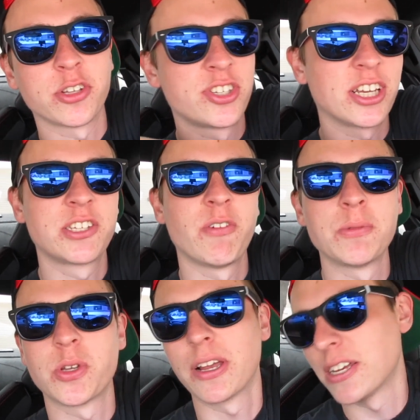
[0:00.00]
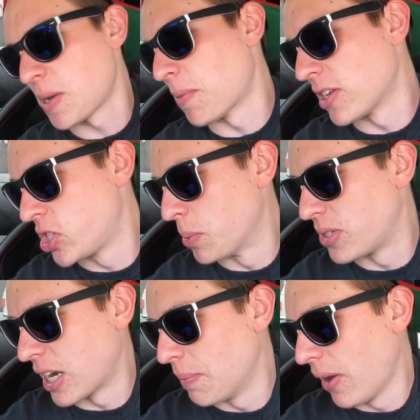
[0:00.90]
on 6 of them, so I guess I'm not too
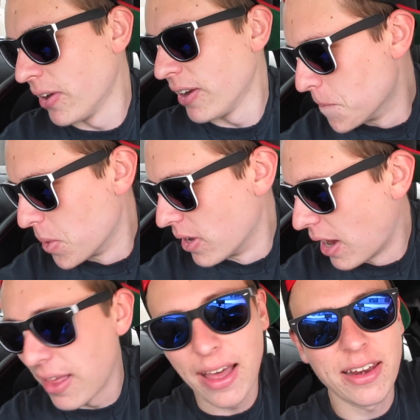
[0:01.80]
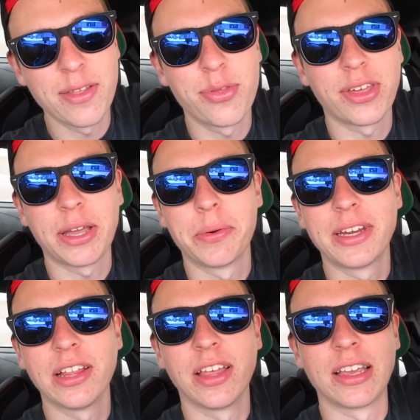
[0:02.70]
upset about it, but I didn't think I would
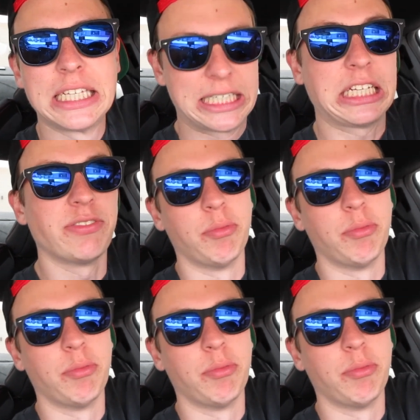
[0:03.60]
get like 6 of